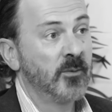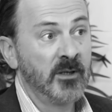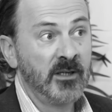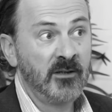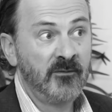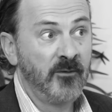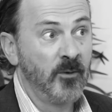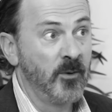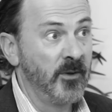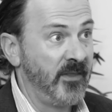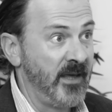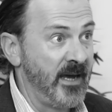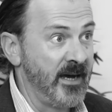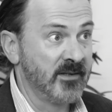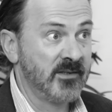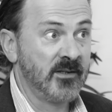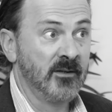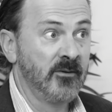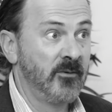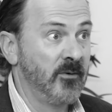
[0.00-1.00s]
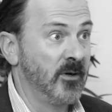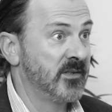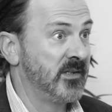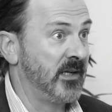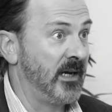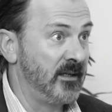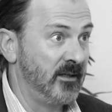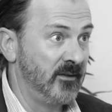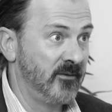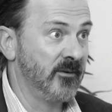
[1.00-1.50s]
24,000
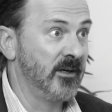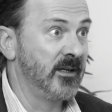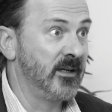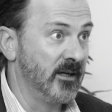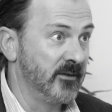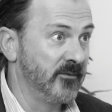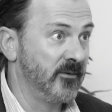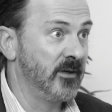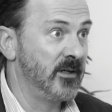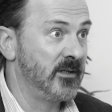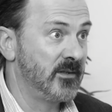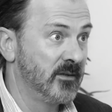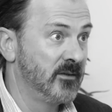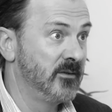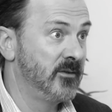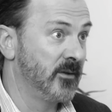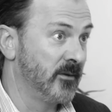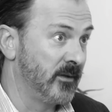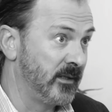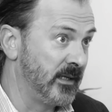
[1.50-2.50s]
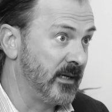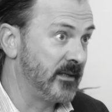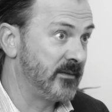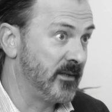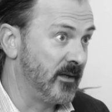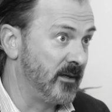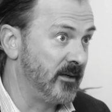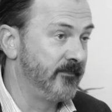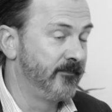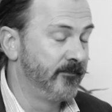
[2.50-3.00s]
across 83 countries during
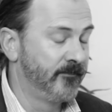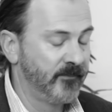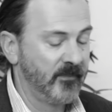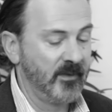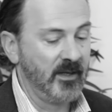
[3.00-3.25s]
that time.